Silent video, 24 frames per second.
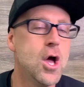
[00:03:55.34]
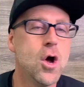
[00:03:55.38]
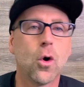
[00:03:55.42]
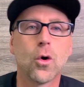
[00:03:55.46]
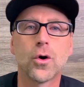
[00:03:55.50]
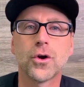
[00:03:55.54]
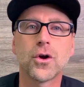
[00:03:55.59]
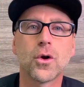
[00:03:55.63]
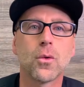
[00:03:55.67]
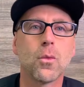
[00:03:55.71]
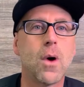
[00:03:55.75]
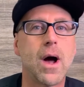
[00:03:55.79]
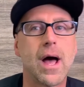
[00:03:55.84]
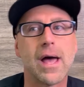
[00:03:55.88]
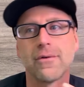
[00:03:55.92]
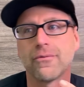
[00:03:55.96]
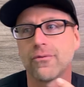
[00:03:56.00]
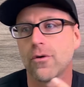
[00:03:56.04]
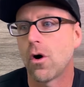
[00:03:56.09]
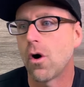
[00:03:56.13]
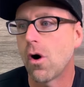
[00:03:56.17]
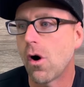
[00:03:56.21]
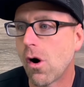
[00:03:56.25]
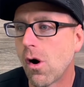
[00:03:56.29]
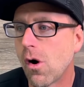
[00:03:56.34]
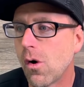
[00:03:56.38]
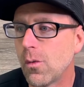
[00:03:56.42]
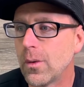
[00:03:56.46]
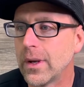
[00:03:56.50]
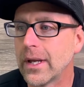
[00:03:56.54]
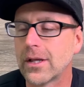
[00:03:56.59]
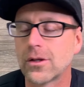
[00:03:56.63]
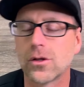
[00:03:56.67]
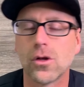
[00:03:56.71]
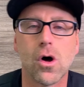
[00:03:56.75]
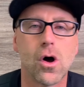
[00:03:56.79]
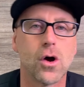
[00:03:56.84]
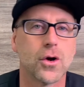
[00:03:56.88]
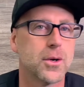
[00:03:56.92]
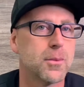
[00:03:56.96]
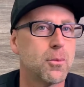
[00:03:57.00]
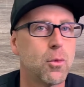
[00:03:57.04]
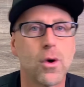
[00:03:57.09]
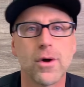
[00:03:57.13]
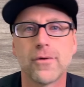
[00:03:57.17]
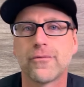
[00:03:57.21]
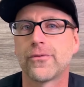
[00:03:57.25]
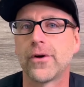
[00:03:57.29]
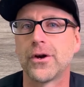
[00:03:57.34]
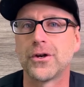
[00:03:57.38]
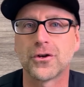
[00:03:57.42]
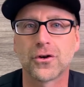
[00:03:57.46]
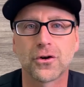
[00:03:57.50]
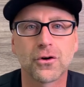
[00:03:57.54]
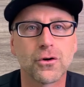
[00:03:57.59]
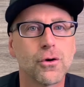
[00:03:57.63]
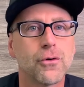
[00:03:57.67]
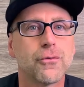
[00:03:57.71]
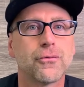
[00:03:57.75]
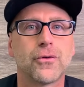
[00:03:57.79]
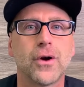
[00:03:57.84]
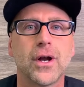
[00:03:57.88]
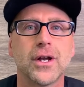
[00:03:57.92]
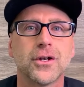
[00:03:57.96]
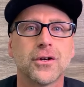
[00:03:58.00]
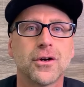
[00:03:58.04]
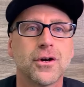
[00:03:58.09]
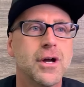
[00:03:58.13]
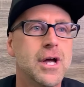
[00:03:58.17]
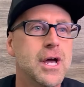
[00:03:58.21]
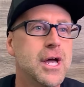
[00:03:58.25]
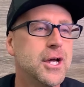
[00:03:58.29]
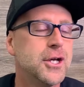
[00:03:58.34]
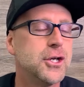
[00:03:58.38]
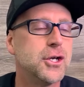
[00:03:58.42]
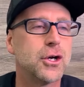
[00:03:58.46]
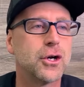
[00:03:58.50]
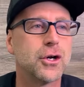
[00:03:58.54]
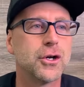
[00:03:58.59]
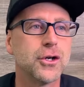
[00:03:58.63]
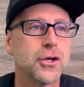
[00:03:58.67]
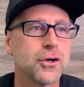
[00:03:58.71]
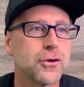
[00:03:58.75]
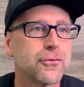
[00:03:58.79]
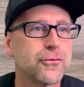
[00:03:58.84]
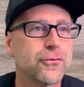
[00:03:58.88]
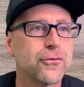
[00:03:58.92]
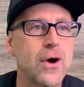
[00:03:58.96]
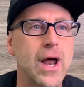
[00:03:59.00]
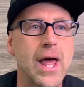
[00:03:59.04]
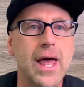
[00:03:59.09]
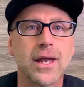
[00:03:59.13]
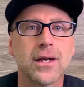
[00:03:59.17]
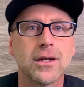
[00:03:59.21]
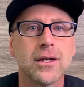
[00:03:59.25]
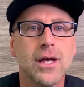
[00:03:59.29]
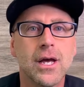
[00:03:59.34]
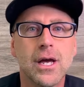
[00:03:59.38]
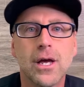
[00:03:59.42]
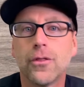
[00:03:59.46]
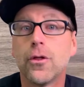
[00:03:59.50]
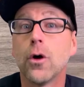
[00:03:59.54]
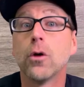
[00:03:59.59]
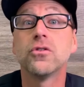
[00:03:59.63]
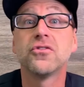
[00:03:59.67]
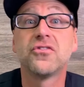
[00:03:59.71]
or your wife all week long, your boyfriend, your girlfriend, your your your friend, those